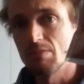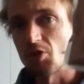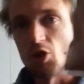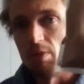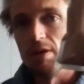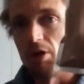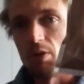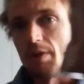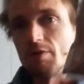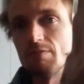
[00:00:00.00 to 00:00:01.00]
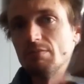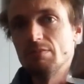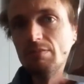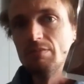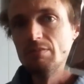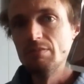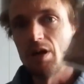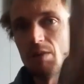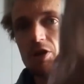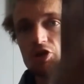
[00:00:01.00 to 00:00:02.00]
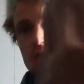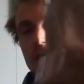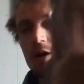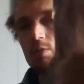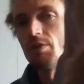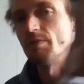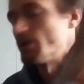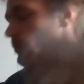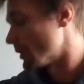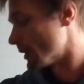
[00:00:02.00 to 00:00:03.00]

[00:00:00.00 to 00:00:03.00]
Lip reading: You don't need a microwave. I might show you that on one video one